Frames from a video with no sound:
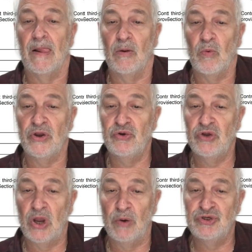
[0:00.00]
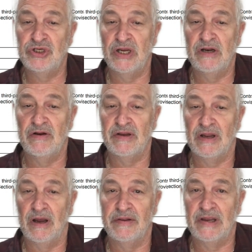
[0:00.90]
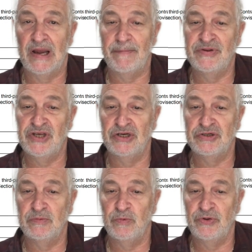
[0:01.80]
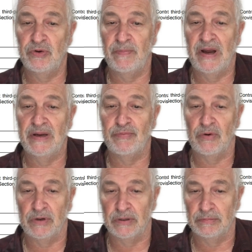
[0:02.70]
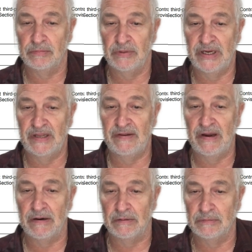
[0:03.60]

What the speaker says: What you negotiated on the compensation with your buyer broker in there.